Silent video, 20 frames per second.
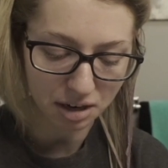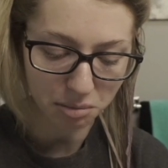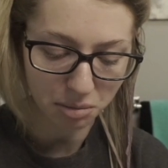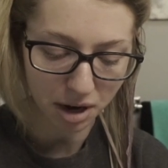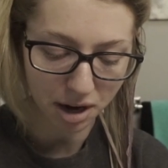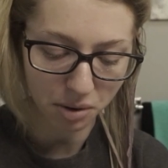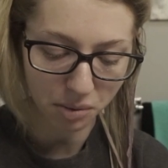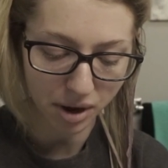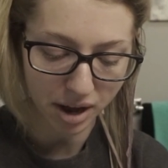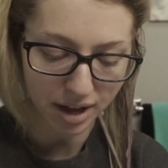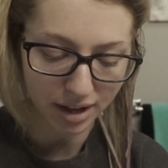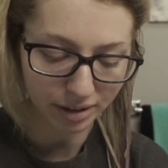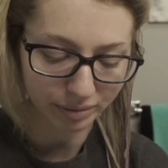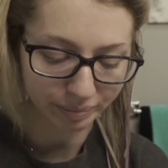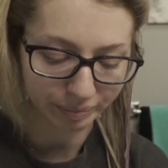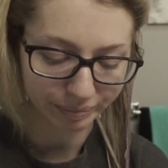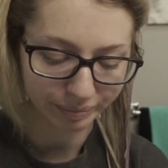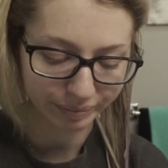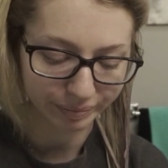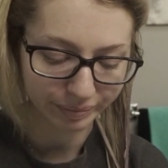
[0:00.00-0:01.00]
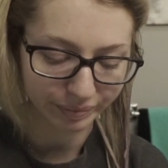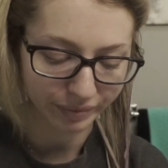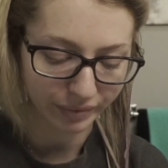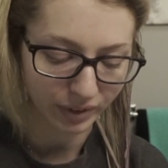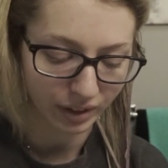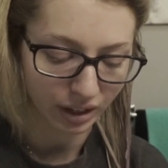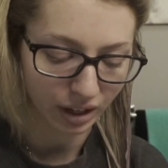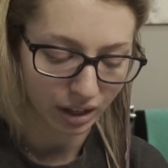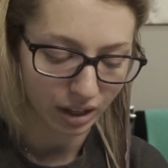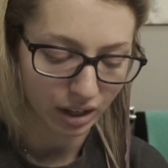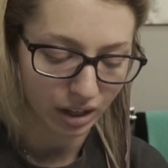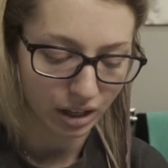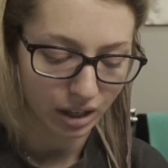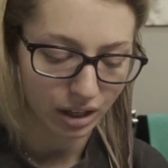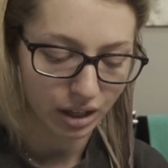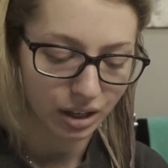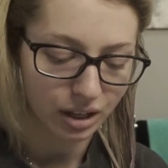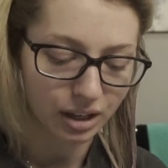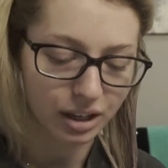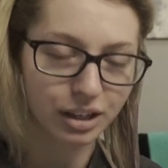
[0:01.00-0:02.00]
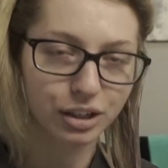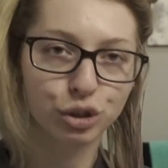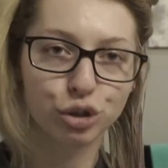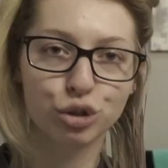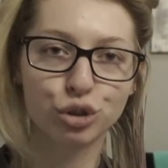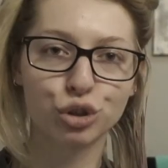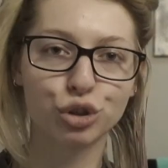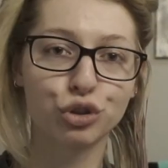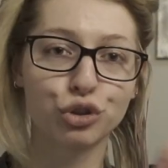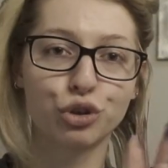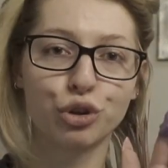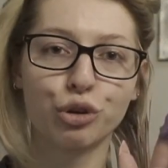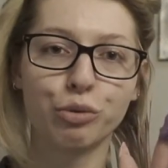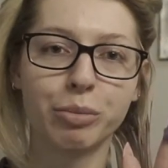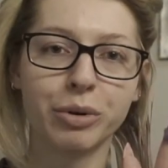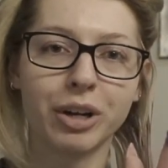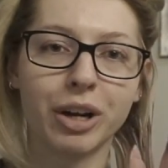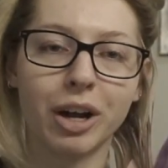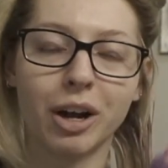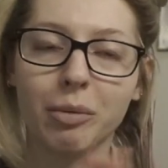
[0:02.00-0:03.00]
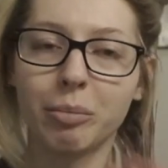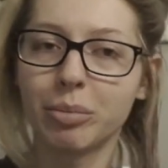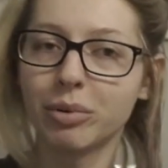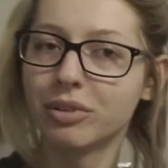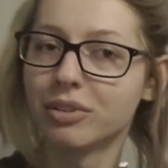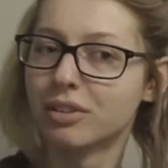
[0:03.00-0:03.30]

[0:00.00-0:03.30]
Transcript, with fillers: in my way. I just scoop it up